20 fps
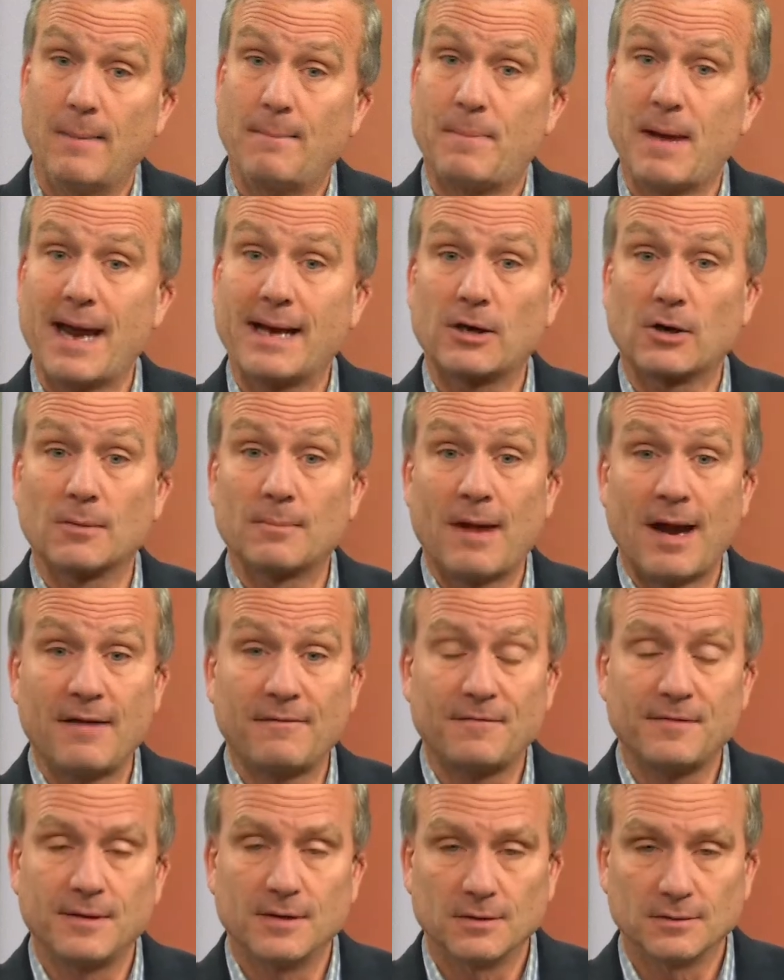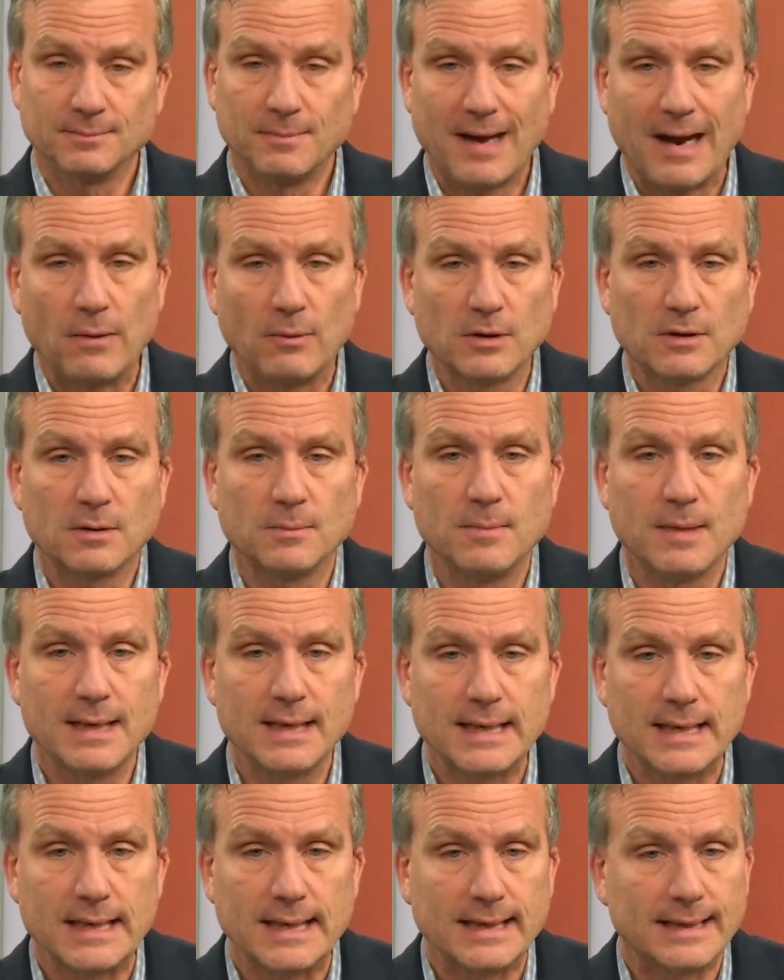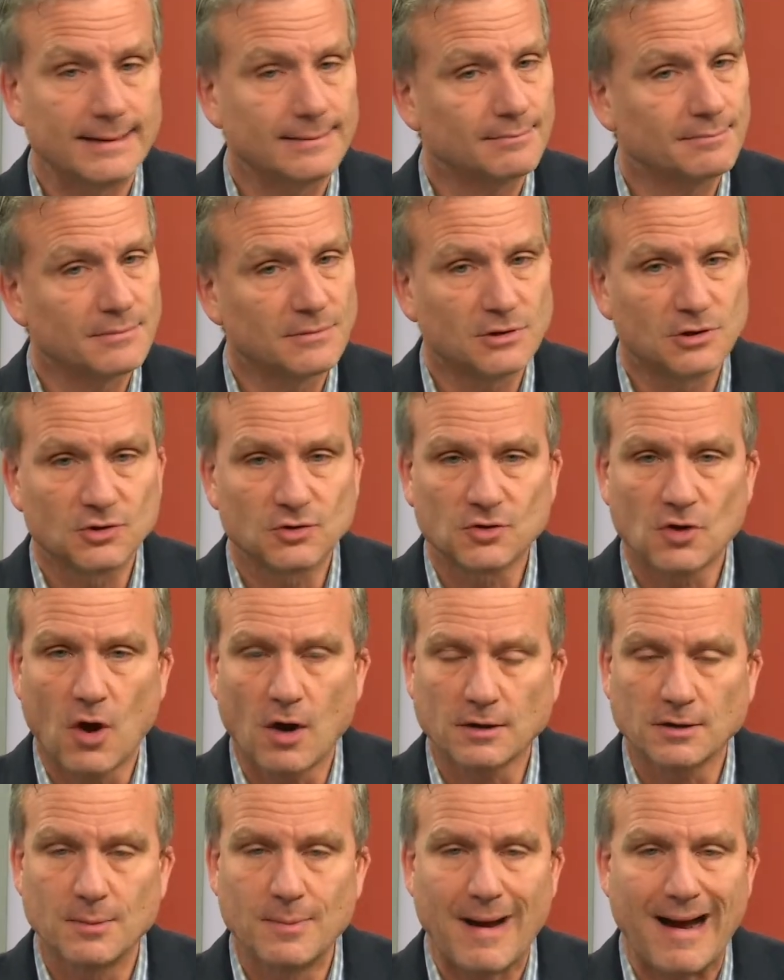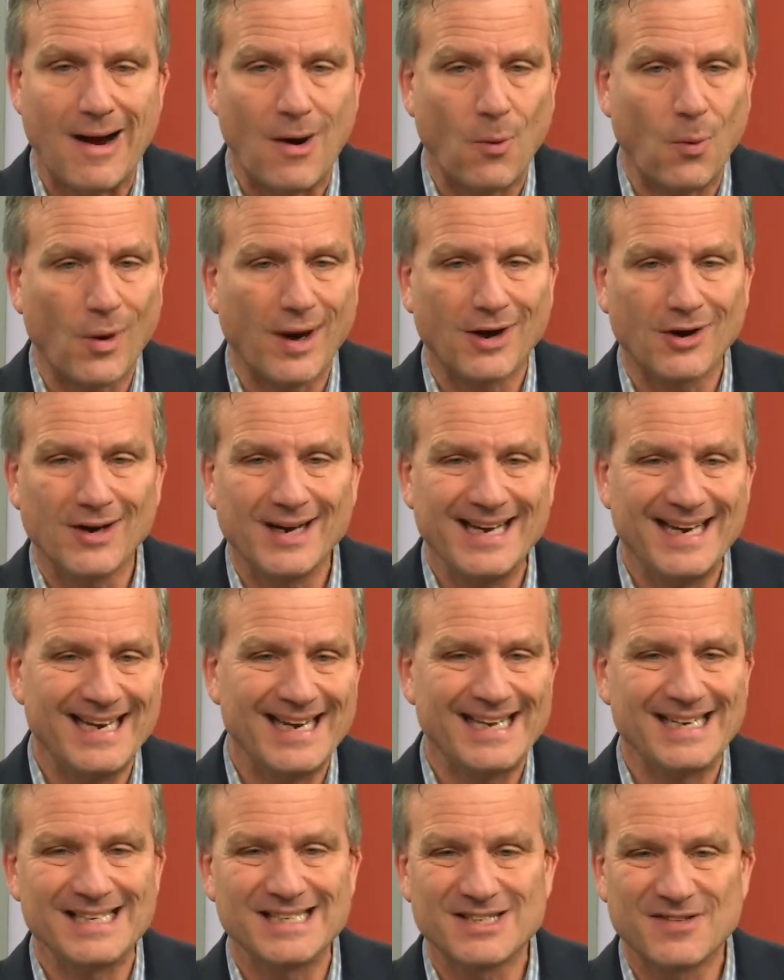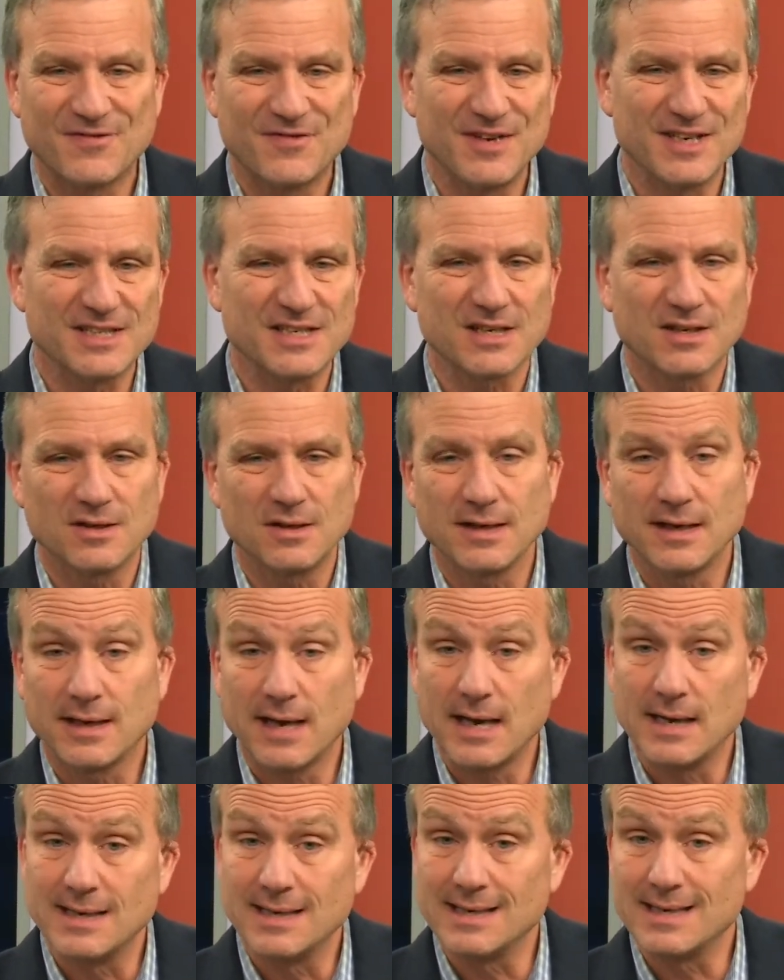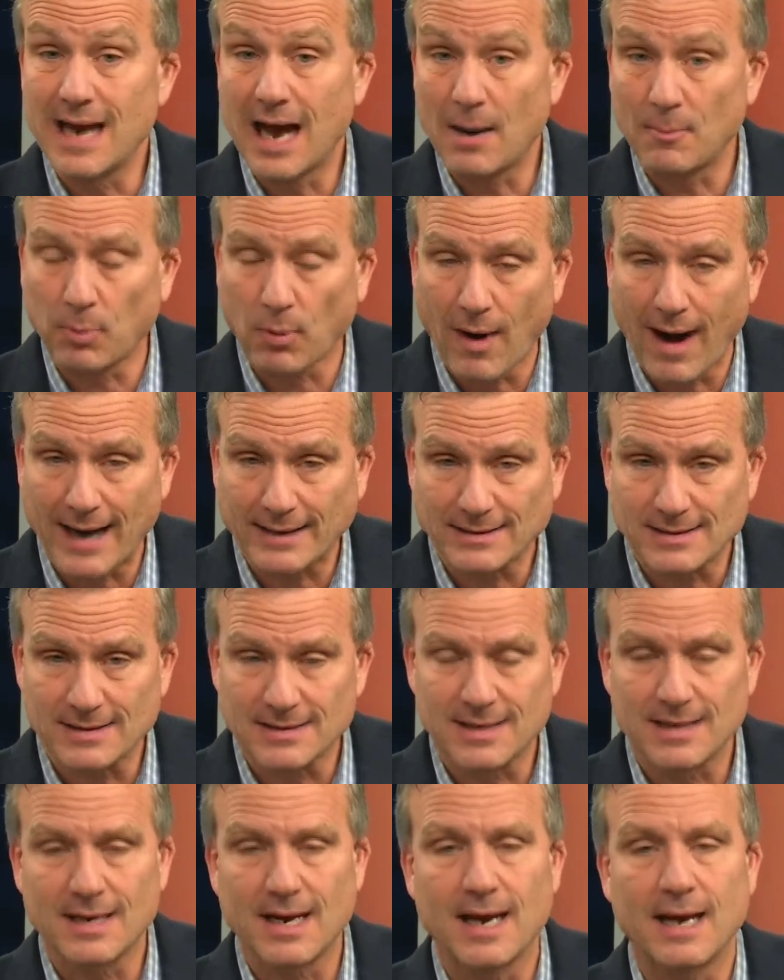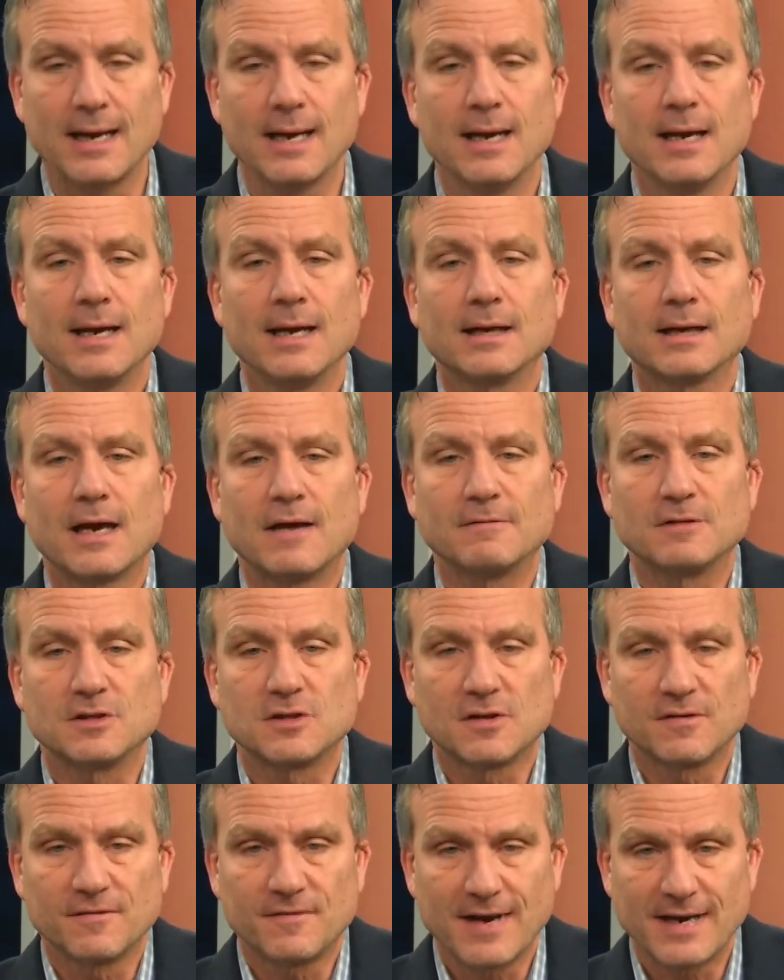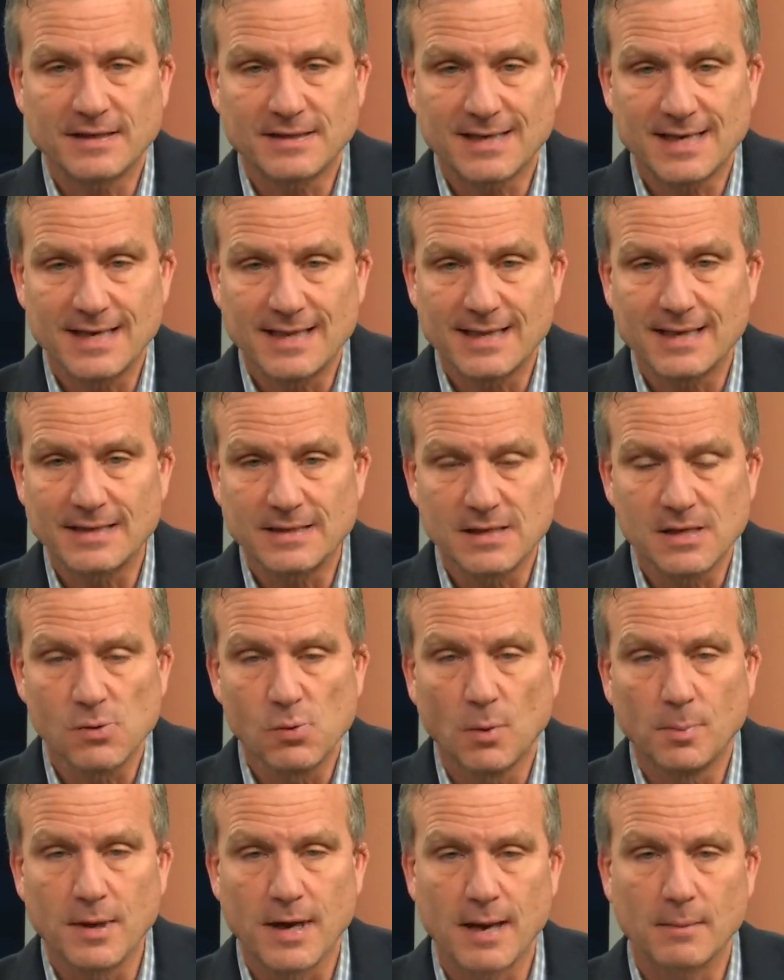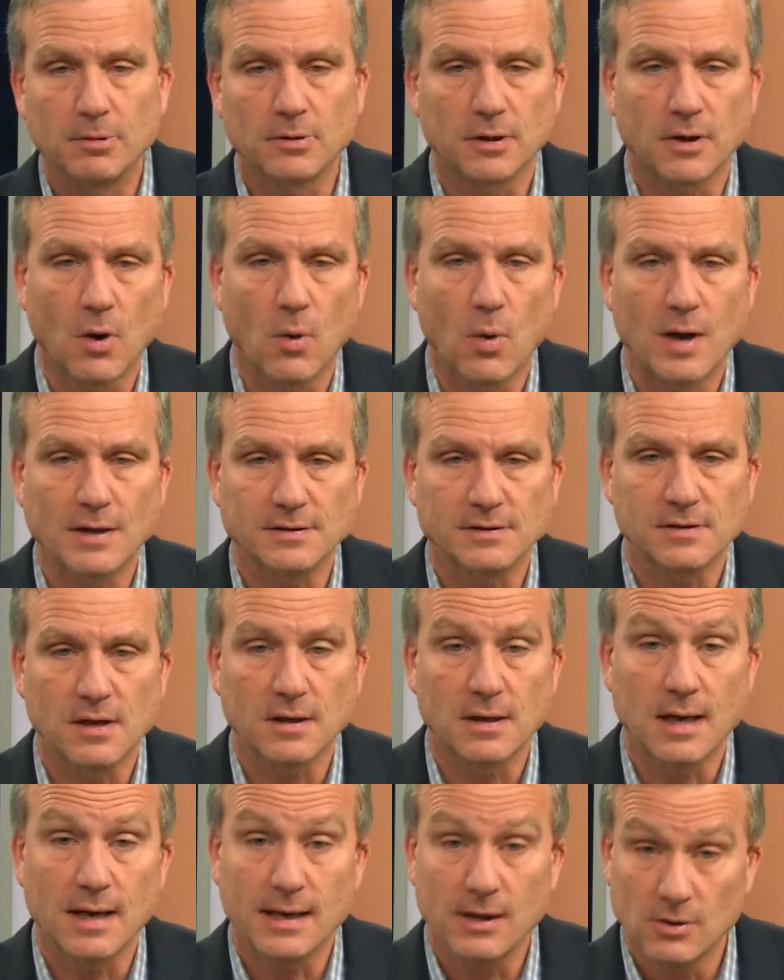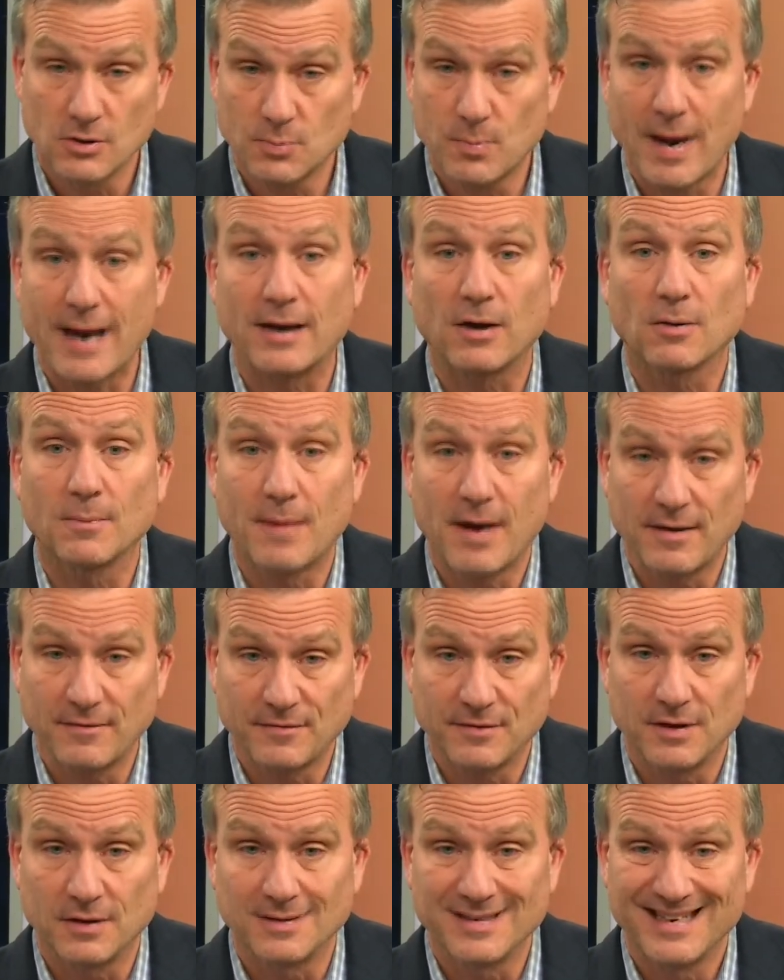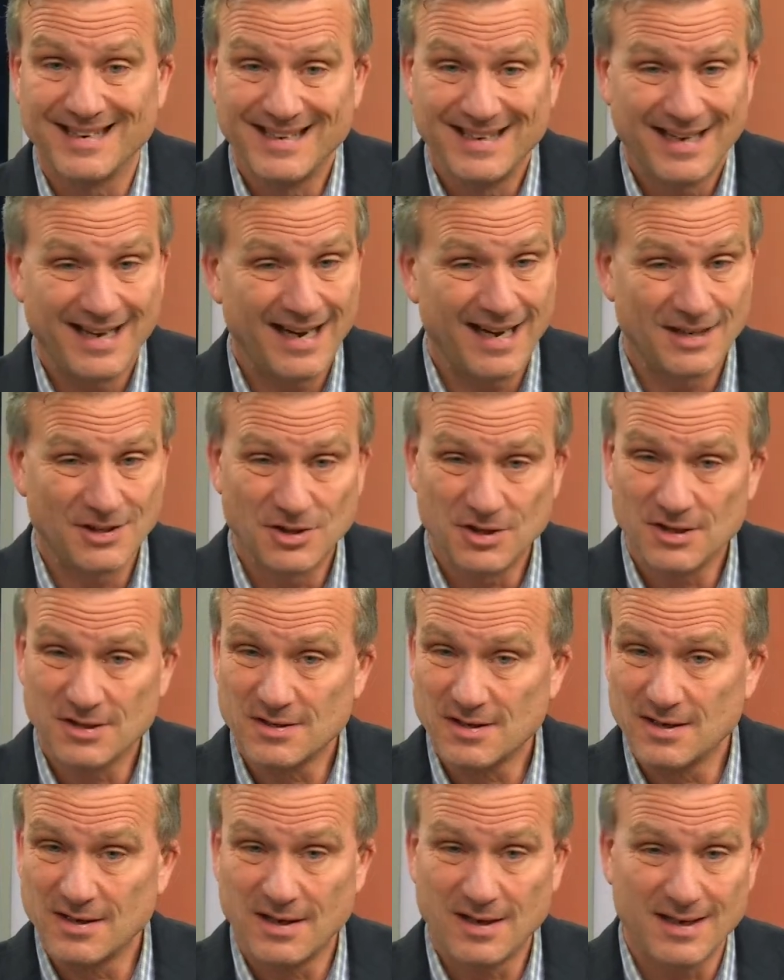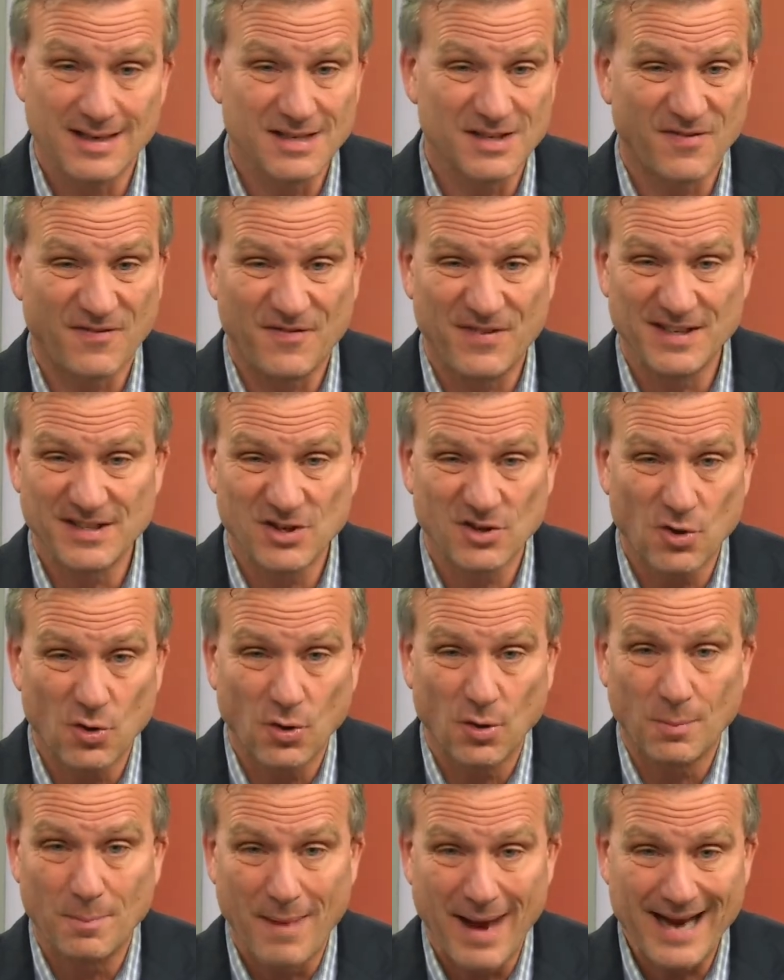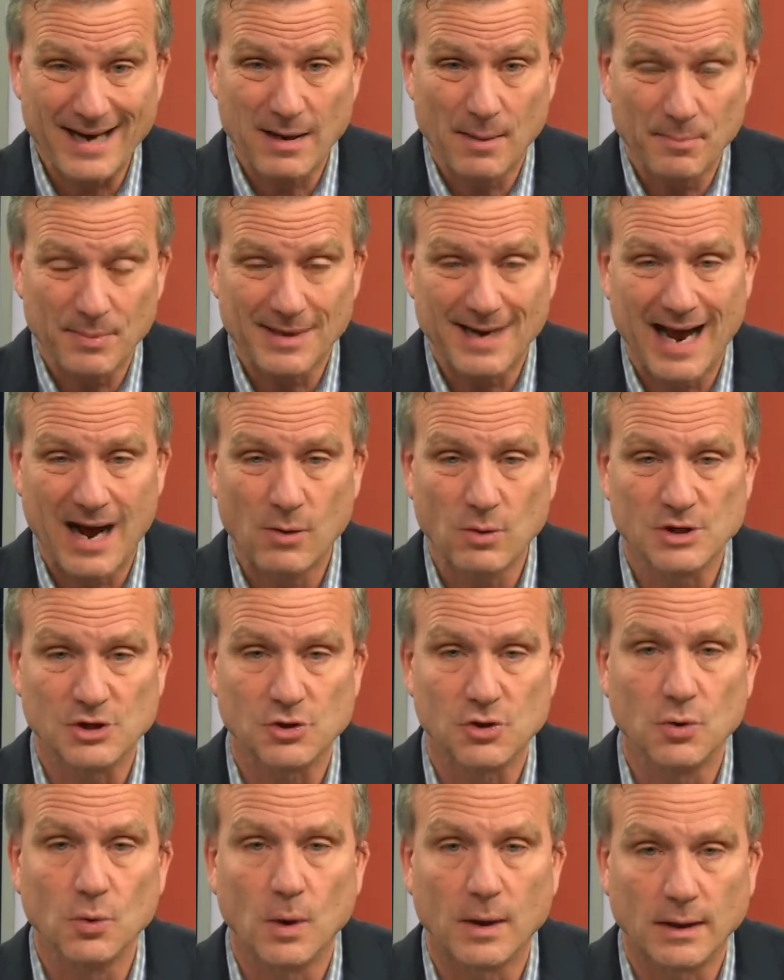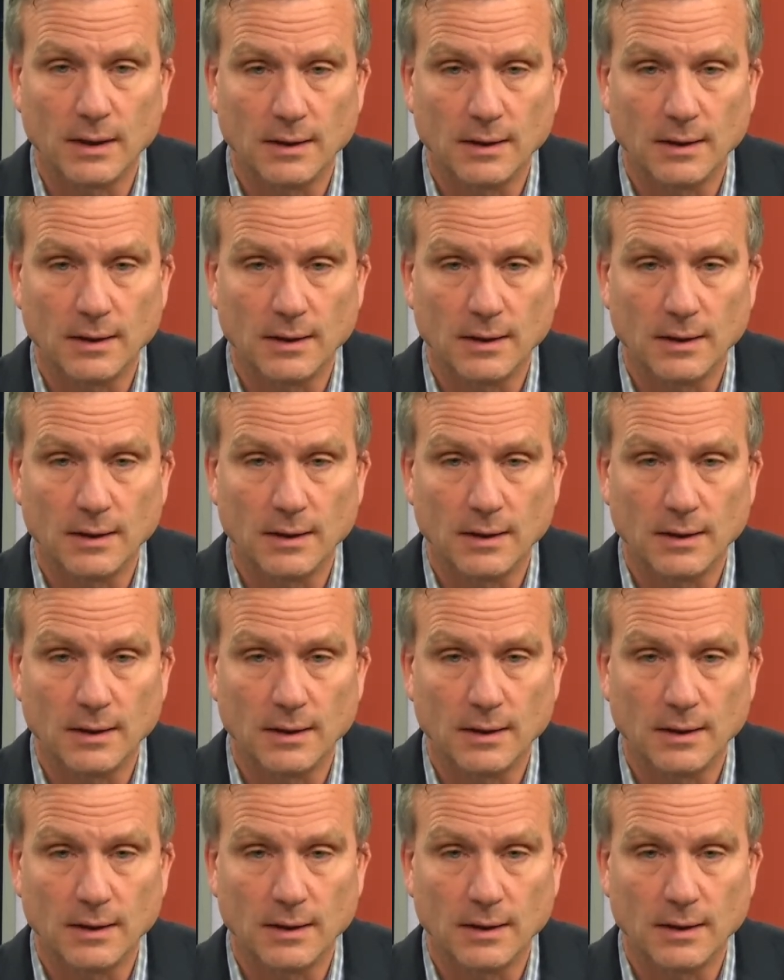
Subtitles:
Baker Mayfield met with the media, just talked about where he is physically. Again, did not practice today. Kevin Stefanski thinks he will be able to go on Sunday. Here's Baker Mayfield on just his physical makeup and how he's doing.